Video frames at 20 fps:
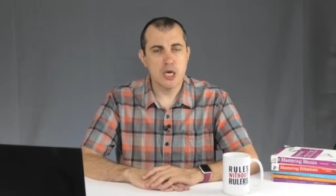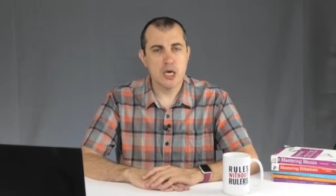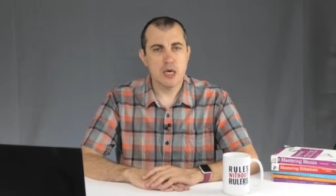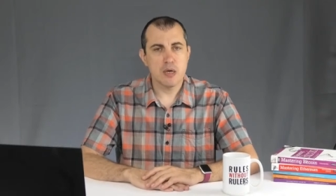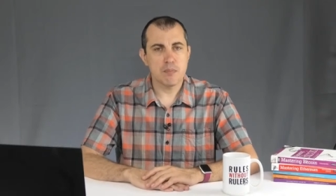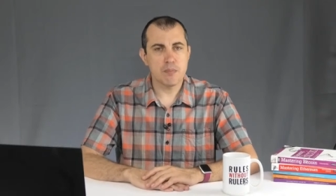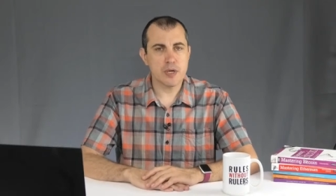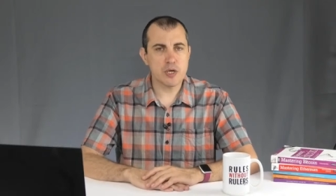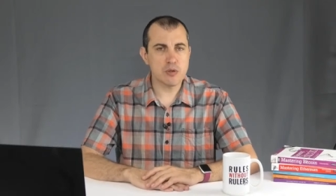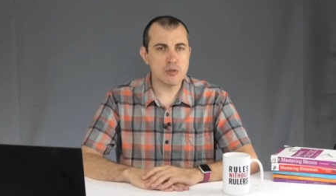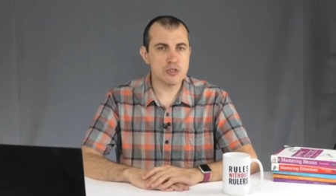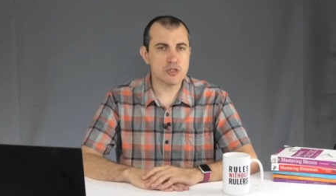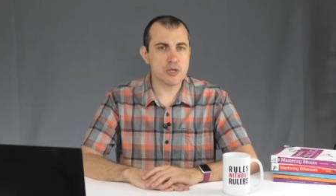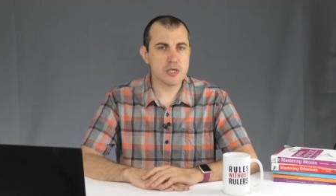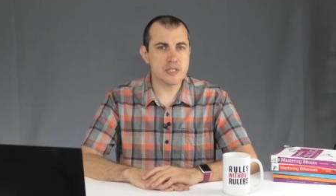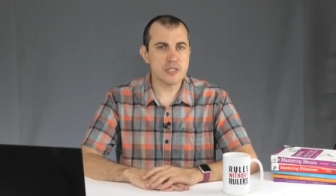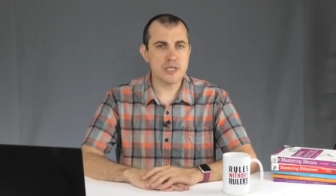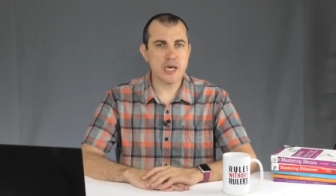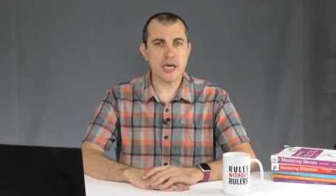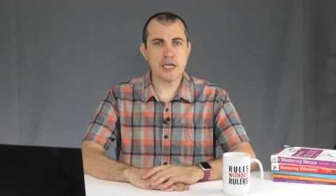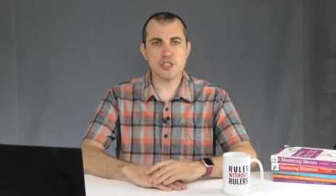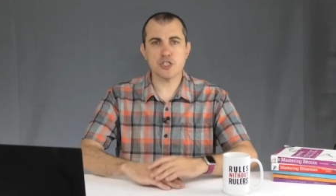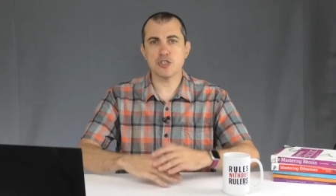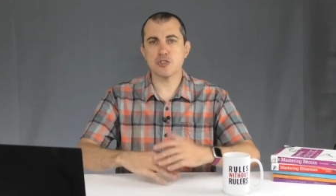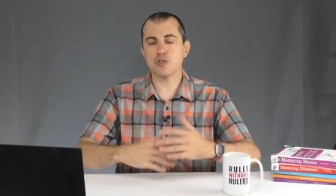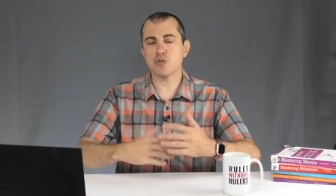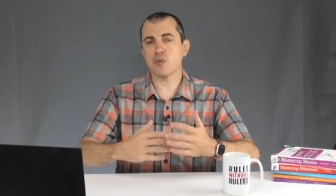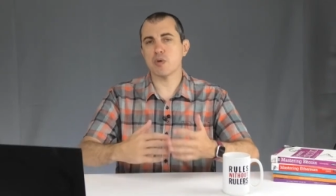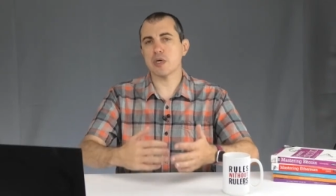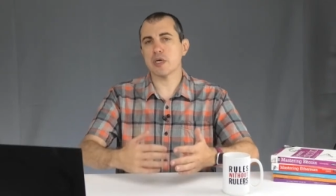Bitcoin
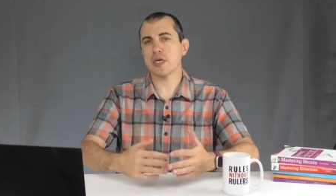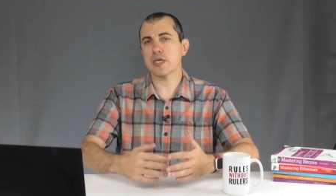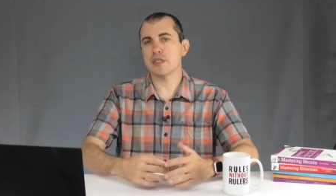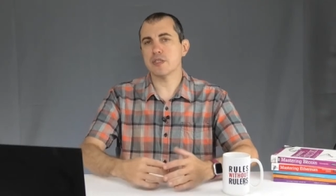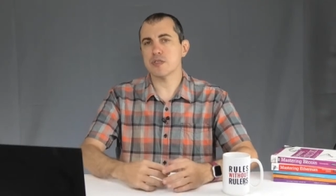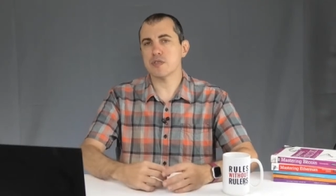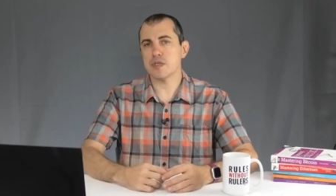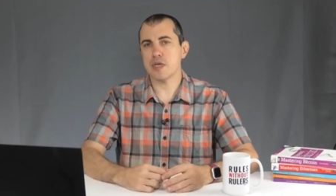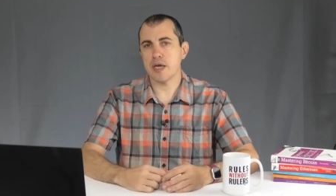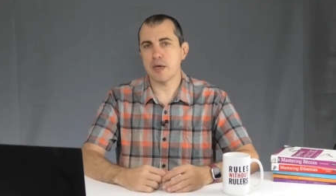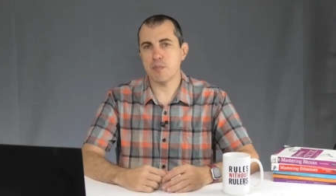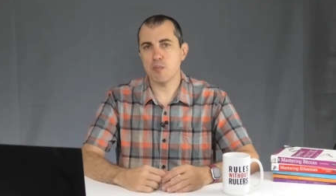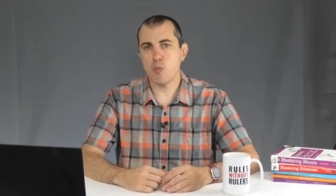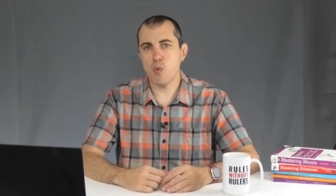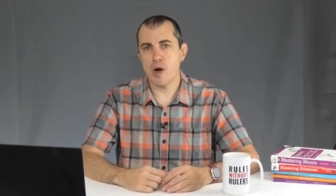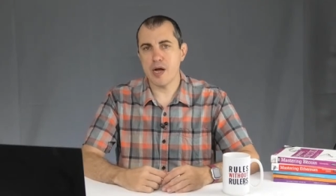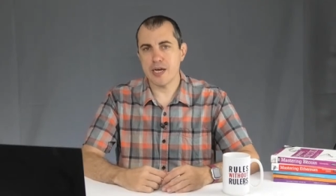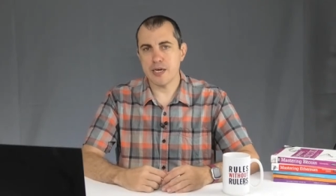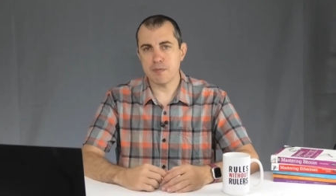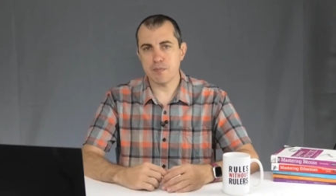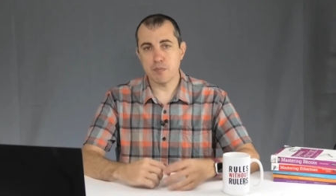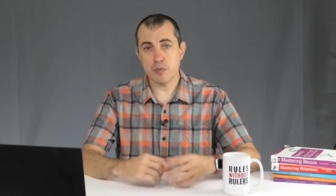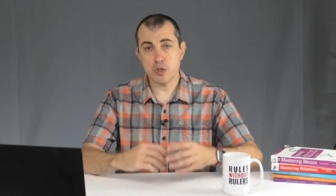transactions work in the same way.